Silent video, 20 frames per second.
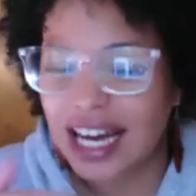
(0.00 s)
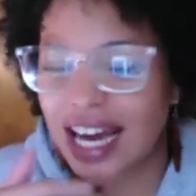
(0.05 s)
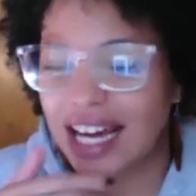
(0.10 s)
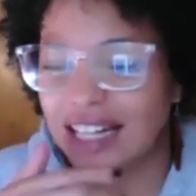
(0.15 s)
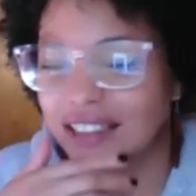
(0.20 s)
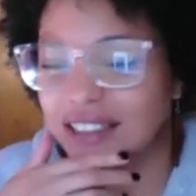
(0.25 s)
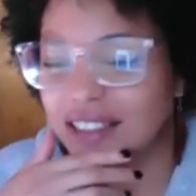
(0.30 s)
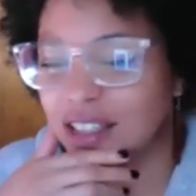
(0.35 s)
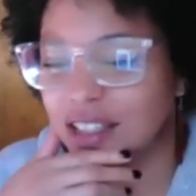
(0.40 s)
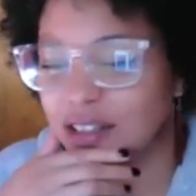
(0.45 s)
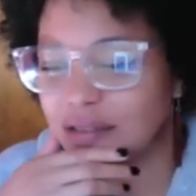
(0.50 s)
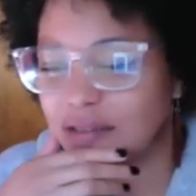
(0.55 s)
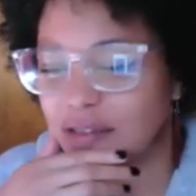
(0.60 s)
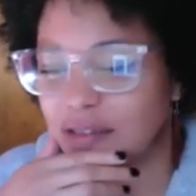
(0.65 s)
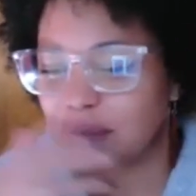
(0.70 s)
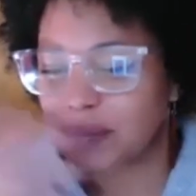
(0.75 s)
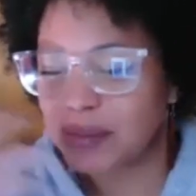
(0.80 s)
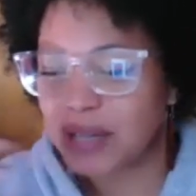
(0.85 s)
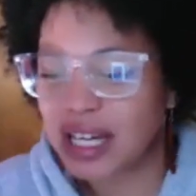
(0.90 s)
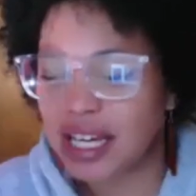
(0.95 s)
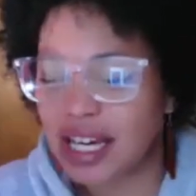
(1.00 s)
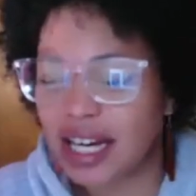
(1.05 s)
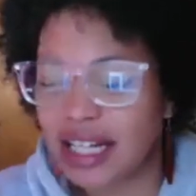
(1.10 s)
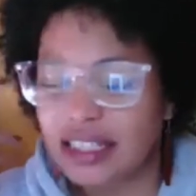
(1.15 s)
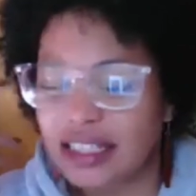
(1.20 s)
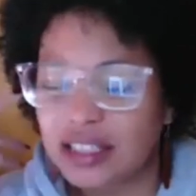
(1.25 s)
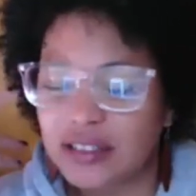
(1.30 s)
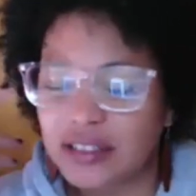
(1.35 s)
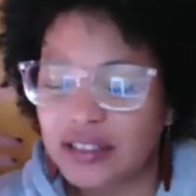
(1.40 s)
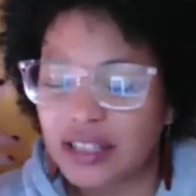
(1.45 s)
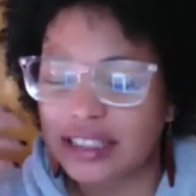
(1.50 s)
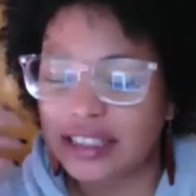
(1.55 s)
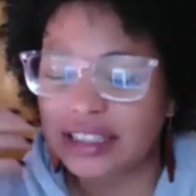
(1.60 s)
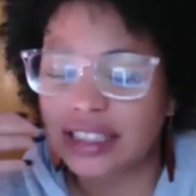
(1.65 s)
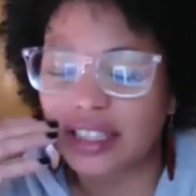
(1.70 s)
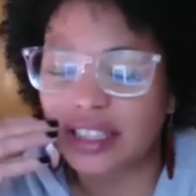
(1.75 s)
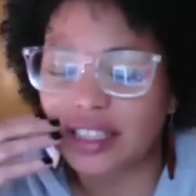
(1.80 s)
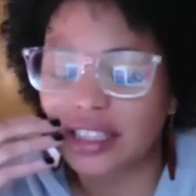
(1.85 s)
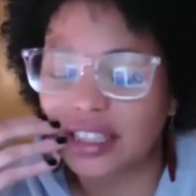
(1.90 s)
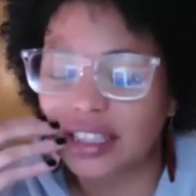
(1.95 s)
And so for me, I don't
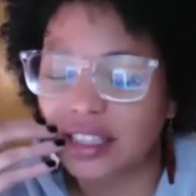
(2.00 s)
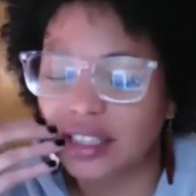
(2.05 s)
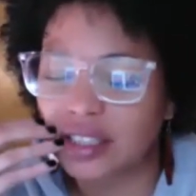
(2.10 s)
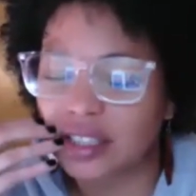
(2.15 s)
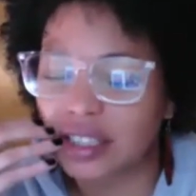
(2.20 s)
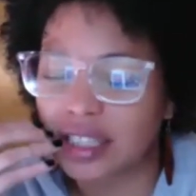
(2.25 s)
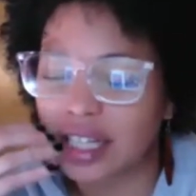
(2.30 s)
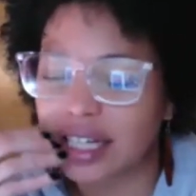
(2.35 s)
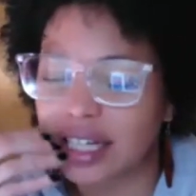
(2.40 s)
necessarily look